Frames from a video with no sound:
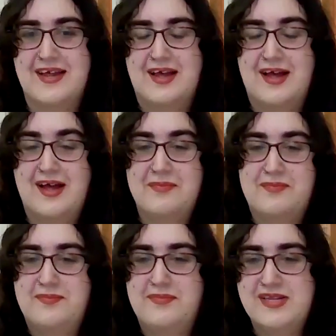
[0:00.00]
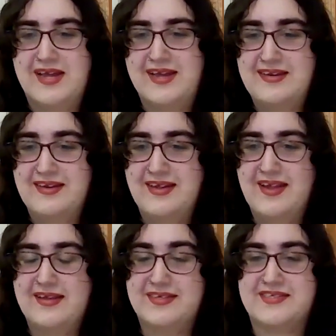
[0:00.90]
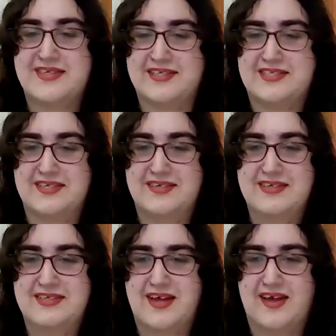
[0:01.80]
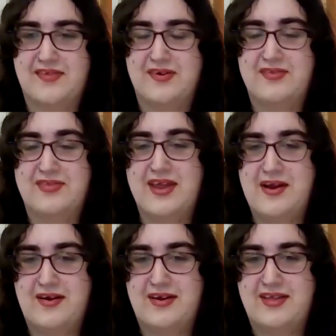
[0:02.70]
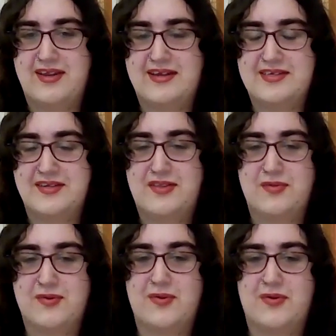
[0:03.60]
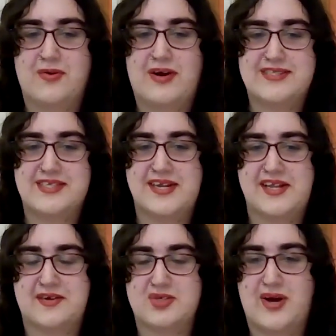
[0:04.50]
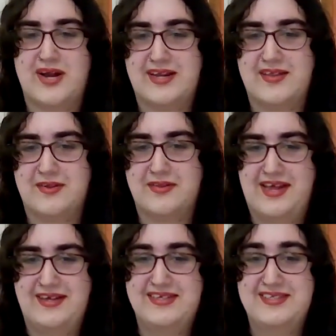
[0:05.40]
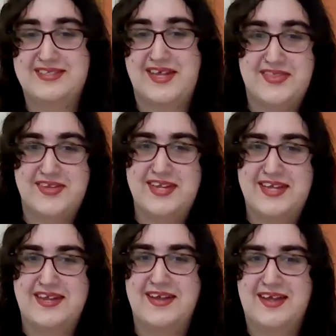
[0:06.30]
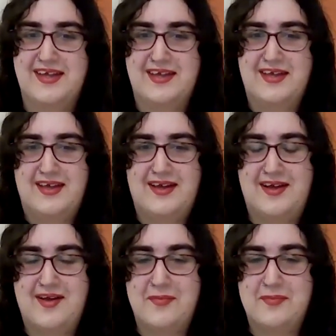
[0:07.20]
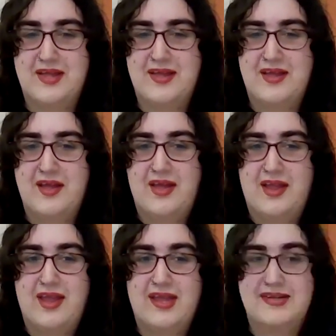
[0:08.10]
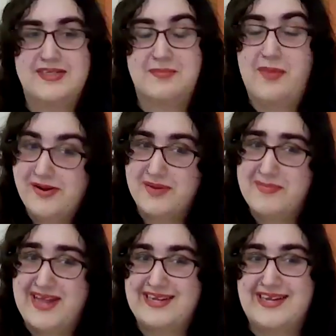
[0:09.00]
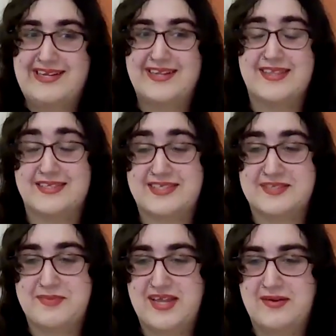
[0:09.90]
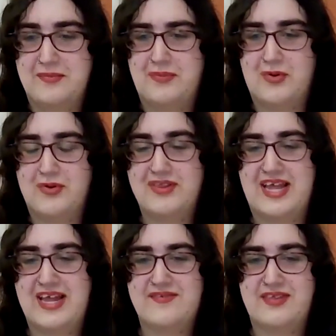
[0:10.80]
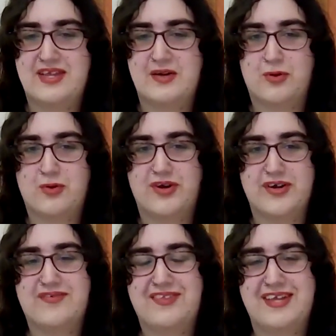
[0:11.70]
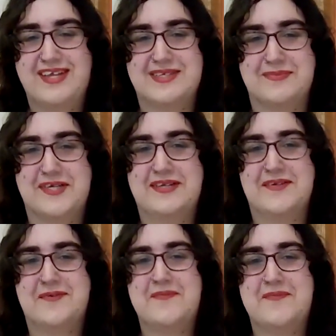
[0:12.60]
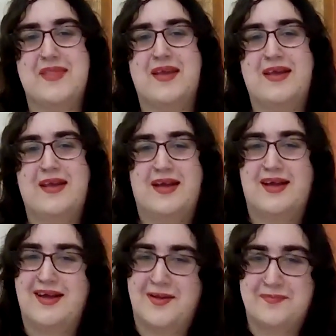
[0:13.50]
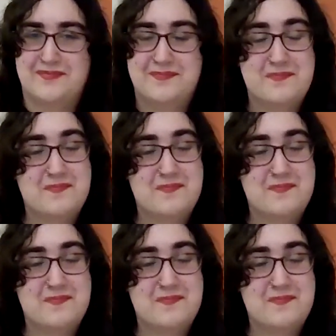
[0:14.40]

And yet, in discussion together, they are connected through crossing and intertwining their legs at the knee. And in modern imagination, this is made more lively and more wonderfully intimate by